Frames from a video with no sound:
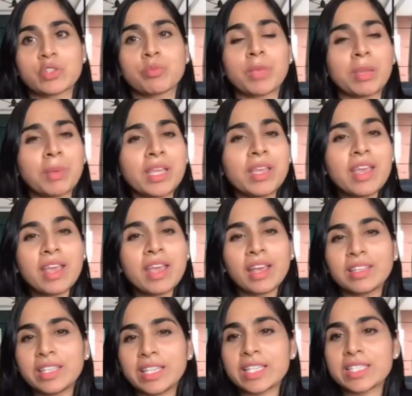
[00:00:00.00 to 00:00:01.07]
So maybe
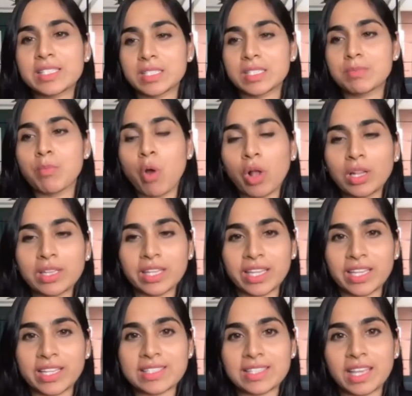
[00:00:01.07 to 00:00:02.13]
these small things,